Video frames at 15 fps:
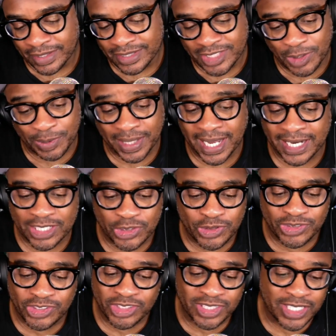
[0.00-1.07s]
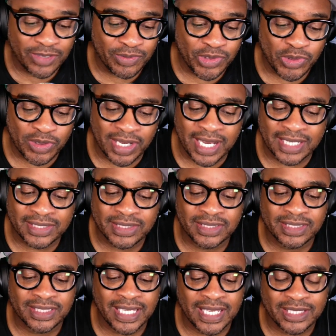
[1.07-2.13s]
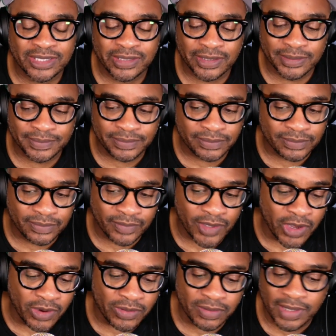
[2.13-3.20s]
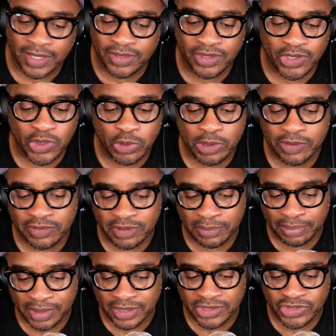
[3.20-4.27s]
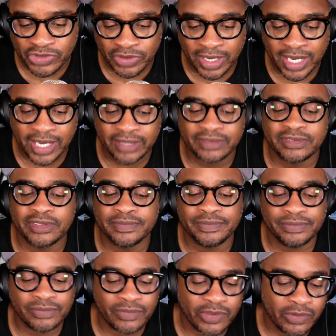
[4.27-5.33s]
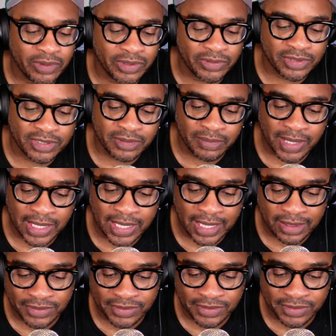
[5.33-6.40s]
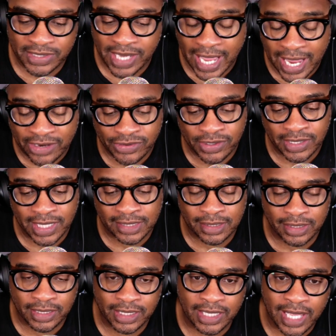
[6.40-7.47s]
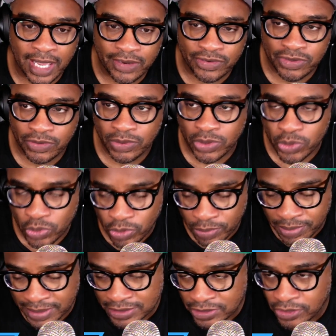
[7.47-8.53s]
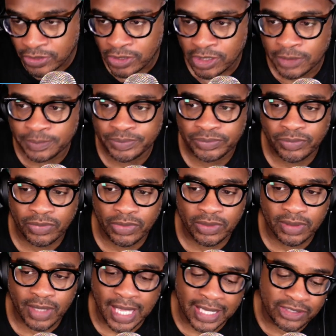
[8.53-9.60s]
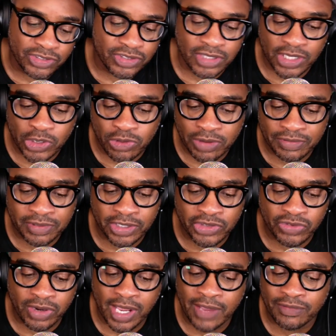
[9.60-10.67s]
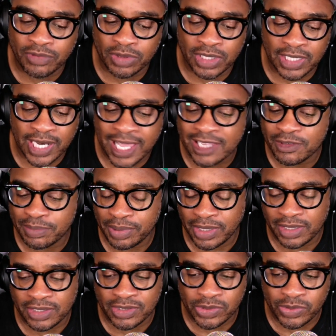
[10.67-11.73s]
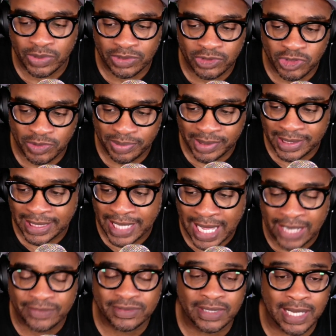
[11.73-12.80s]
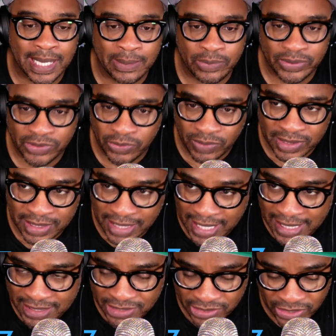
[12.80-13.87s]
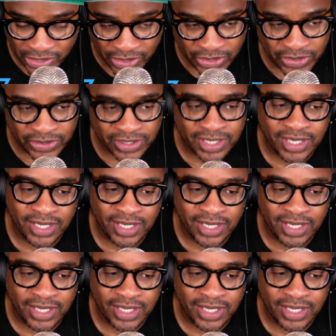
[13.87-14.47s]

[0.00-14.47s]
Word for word: To be honest, just giving you an honest answer, no. I think whoever the Bucks draft, whether it's somebody that they're stashing like they did last year with Hugo Besson, I just think whoever they draft with the last pick is going to spend a lot of time with the Wisconsin Herd,